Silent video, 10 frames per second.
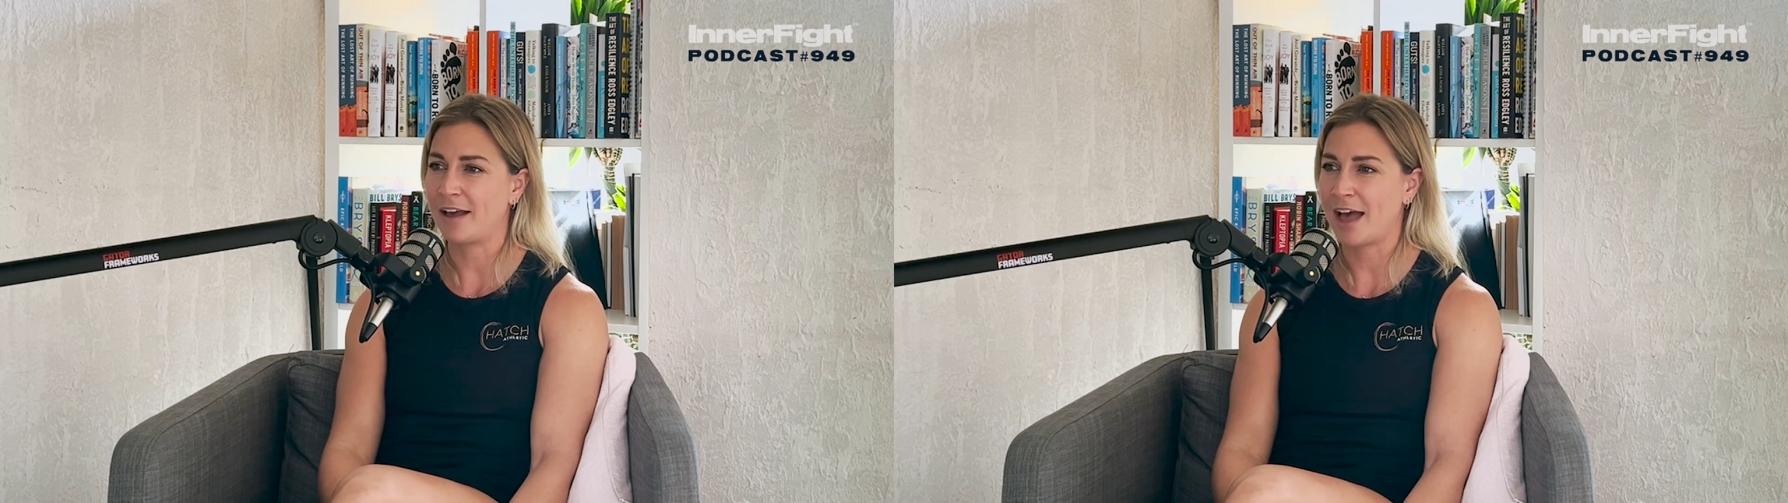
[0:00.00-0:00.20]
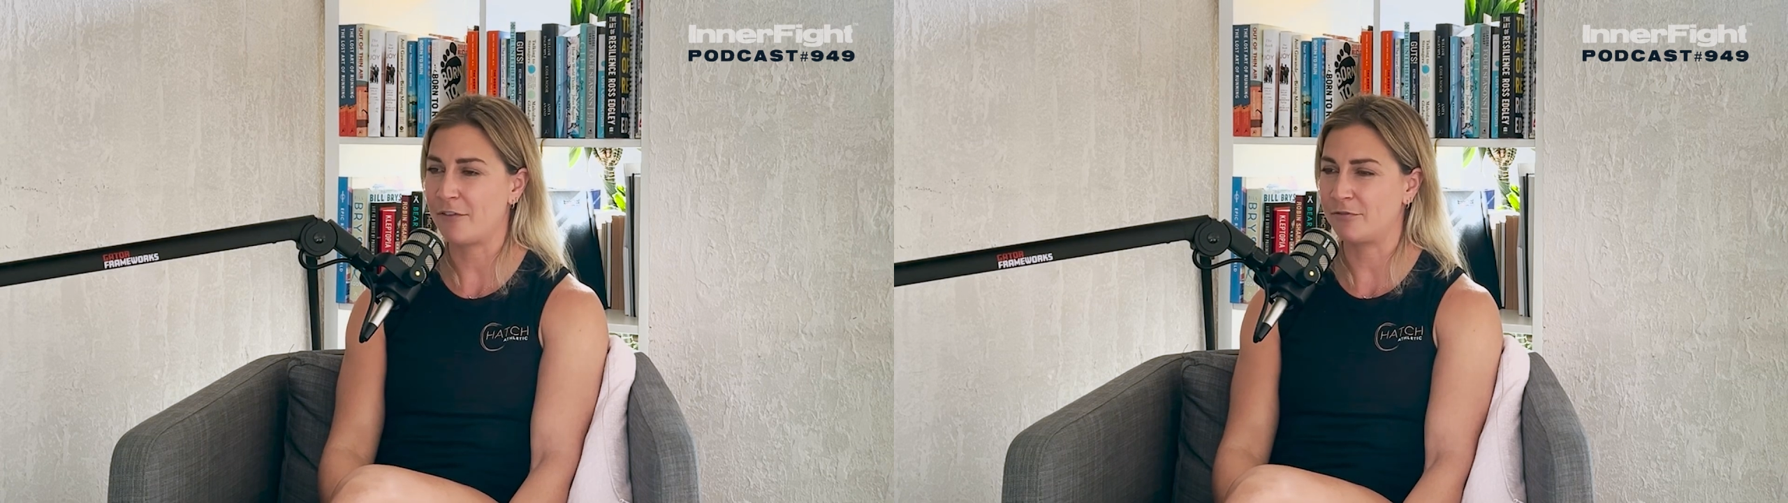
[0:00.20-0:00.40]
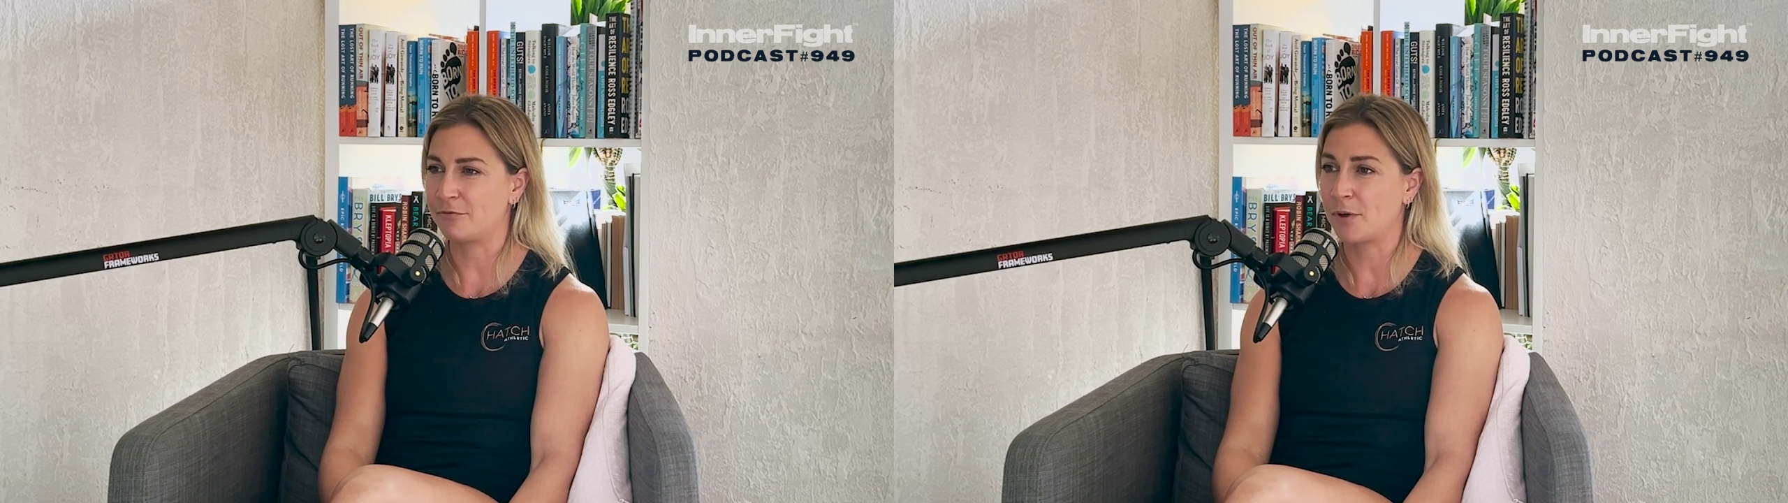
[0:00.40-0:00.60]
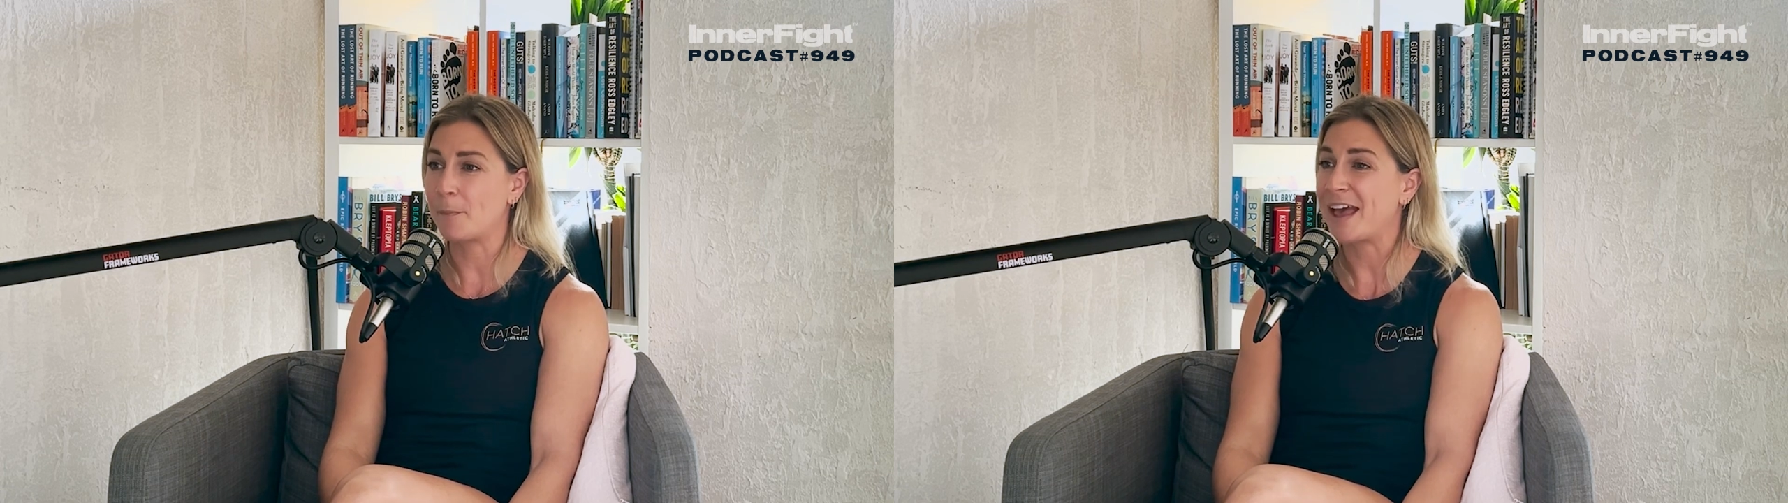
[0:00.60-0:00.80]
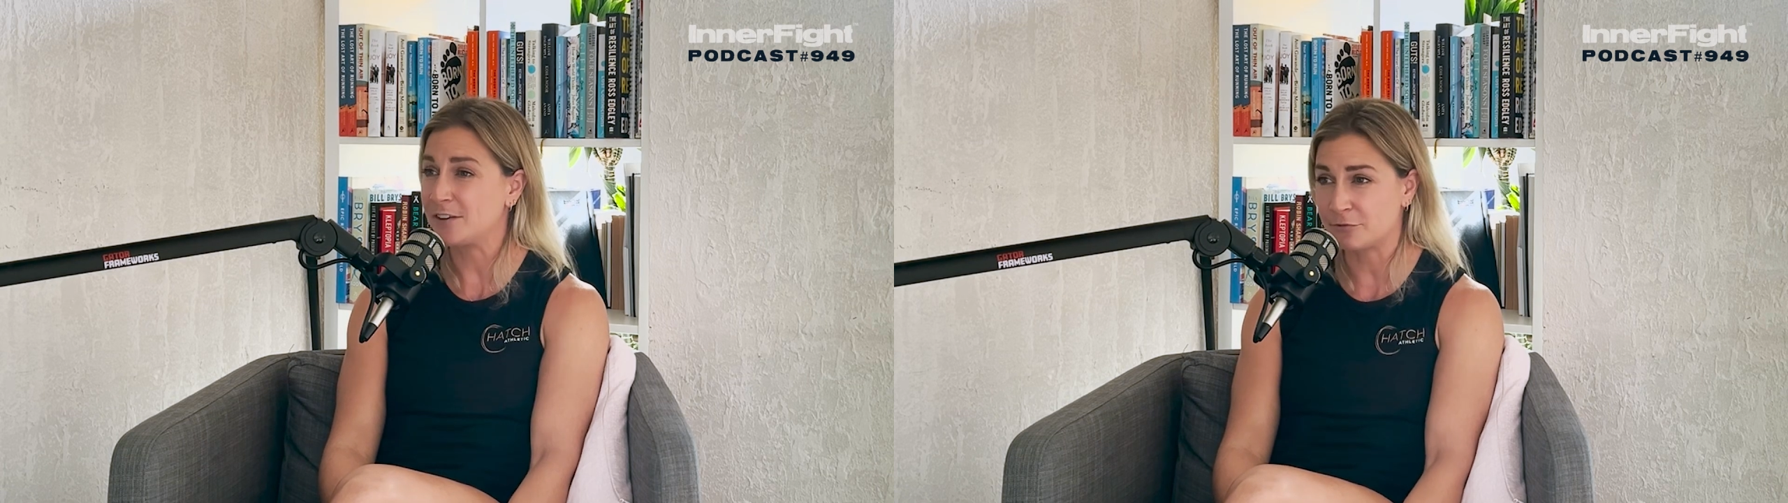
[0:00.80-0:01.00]
have
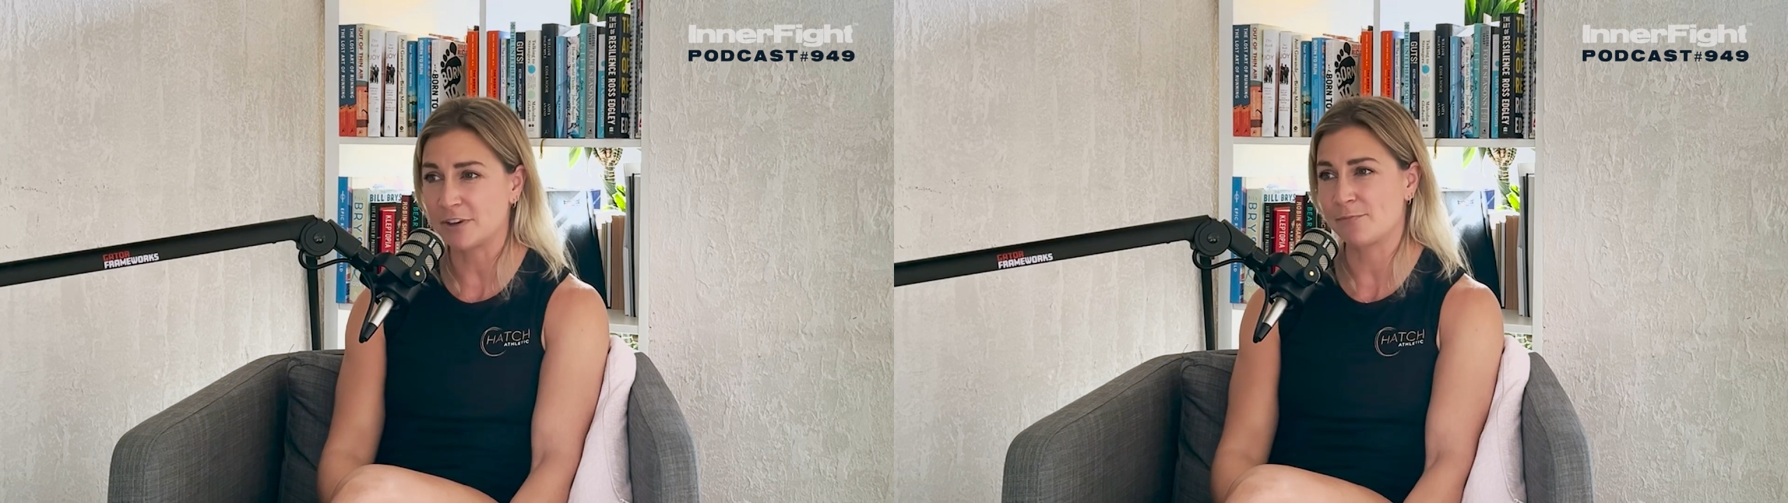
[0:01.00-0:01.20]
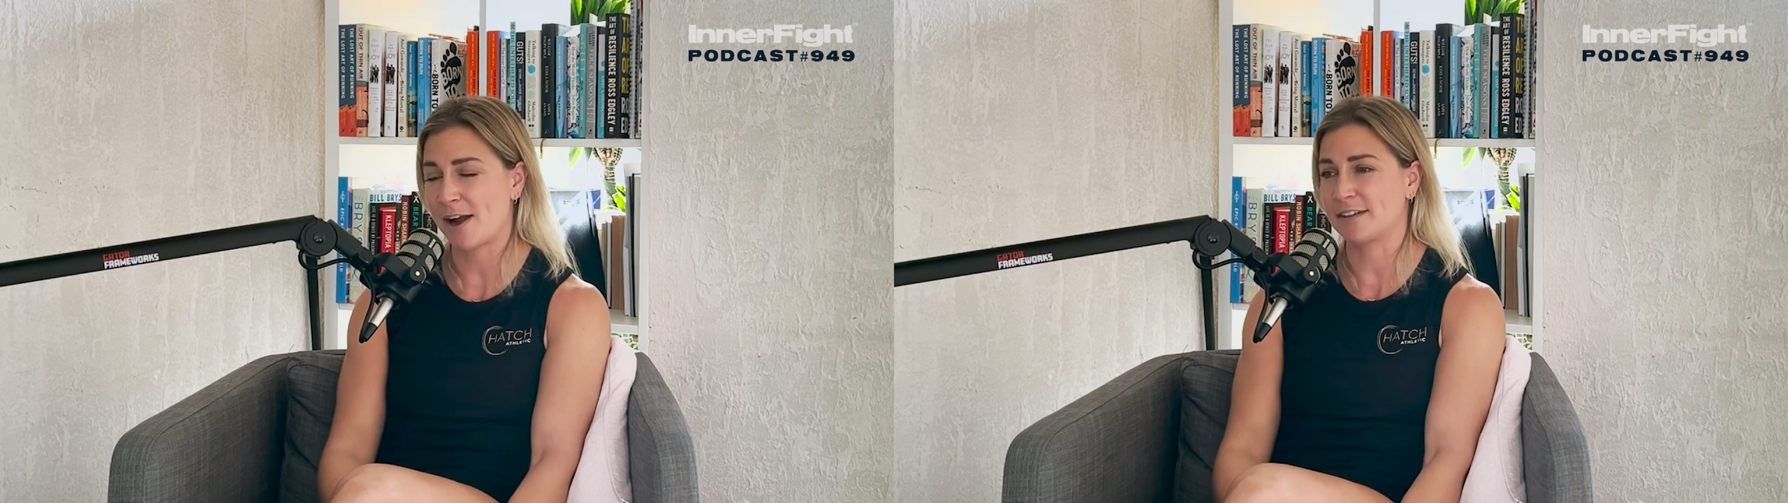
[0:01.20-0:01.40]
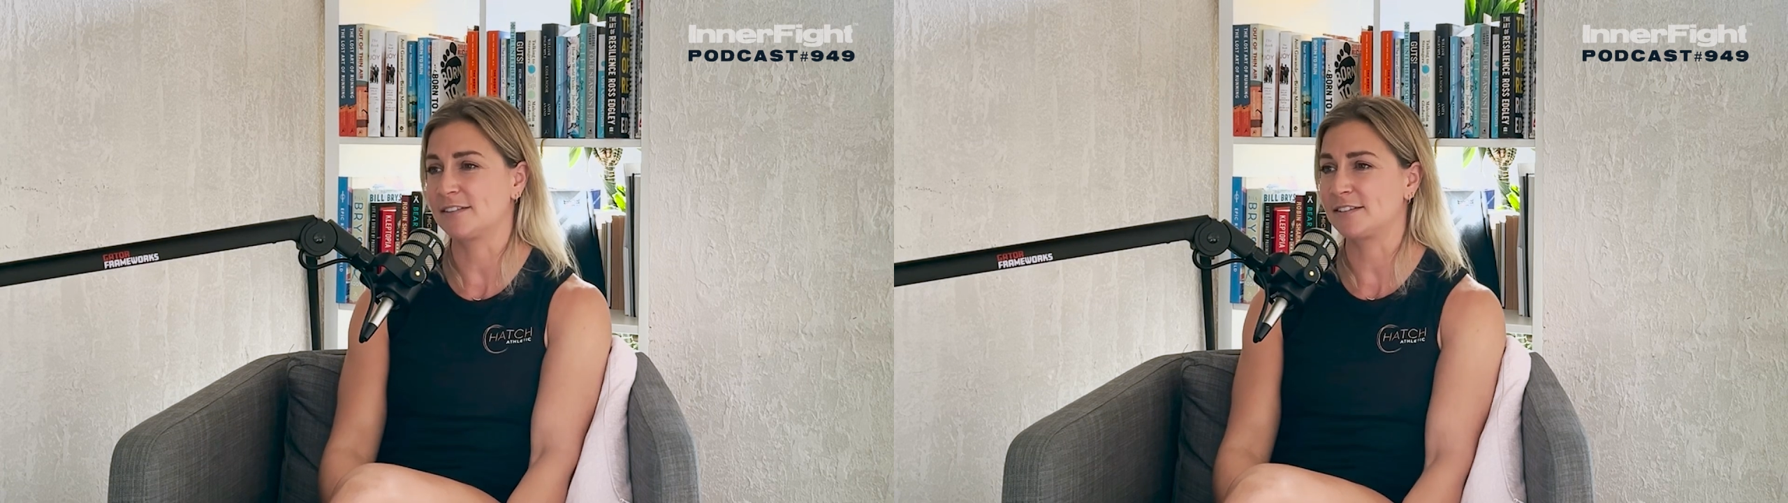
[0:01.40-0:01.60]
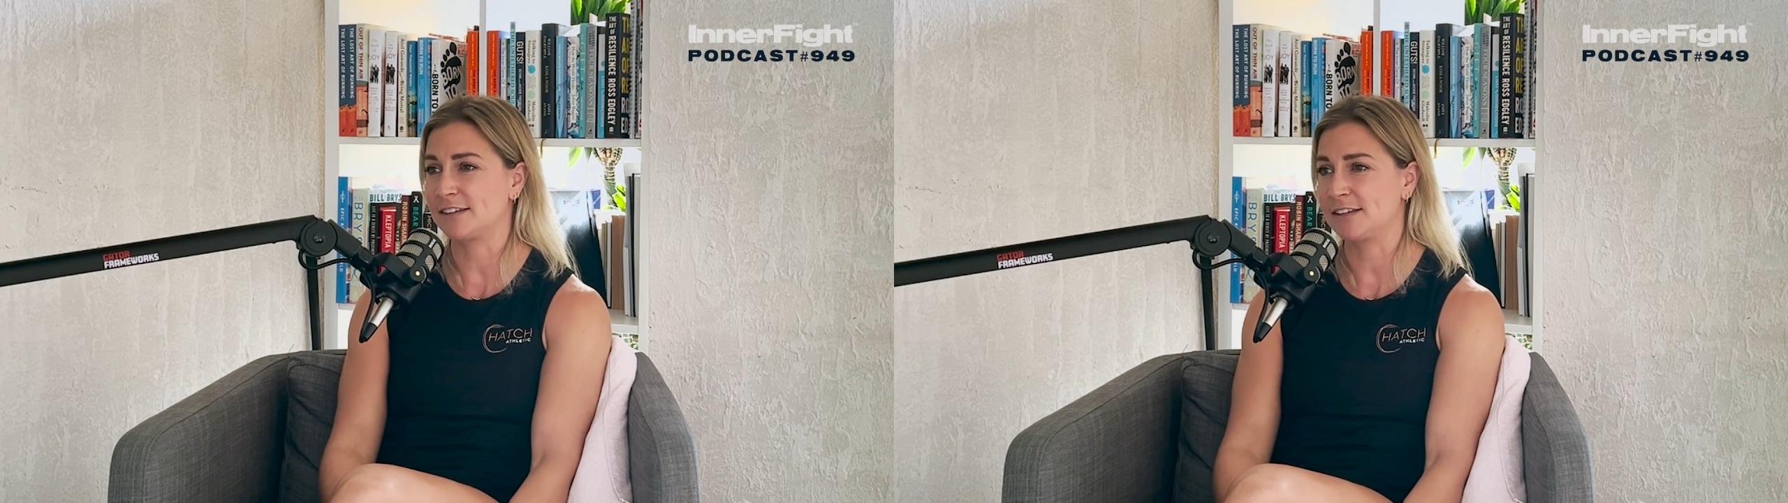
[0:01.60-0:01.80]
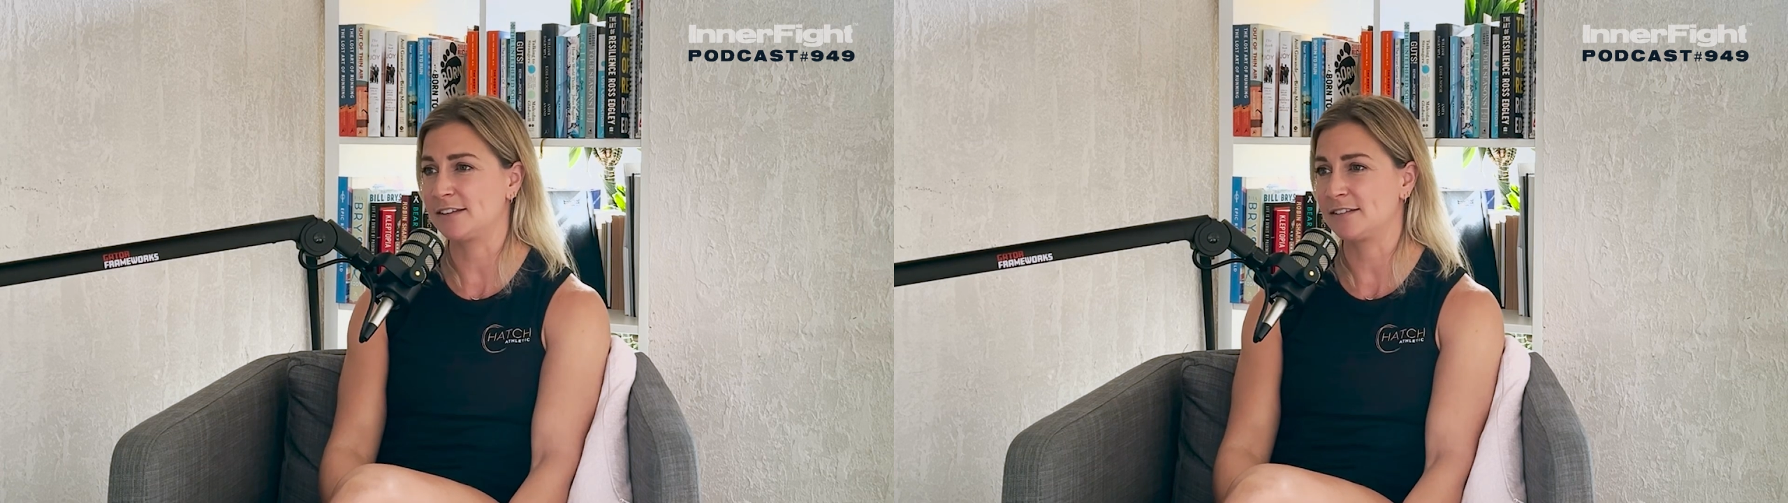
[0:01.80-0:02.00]
pain-free
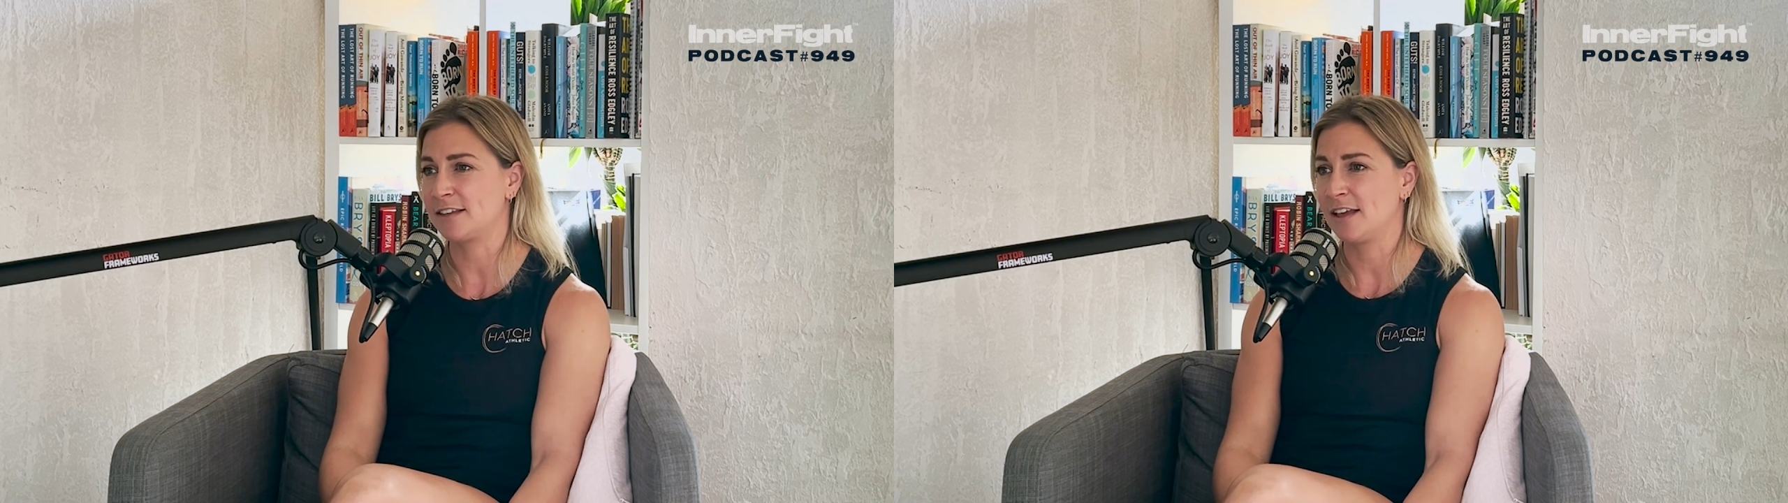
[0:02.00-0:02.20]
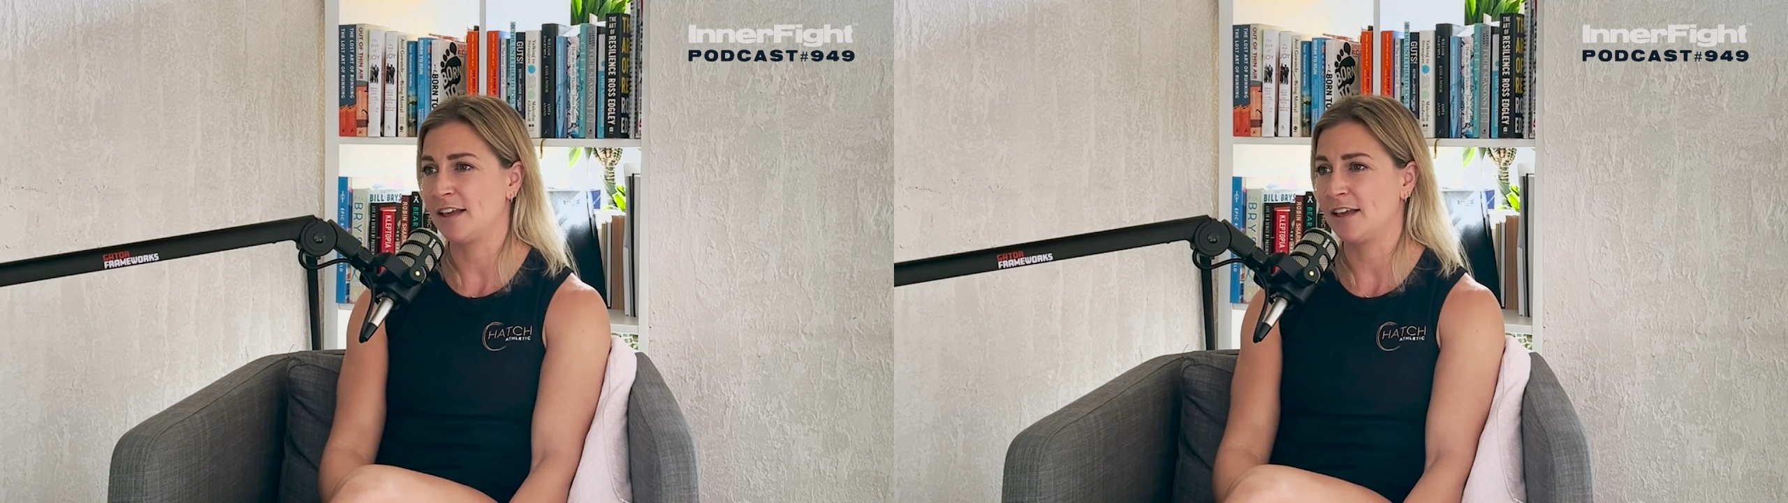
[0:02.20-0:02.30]
pregnancies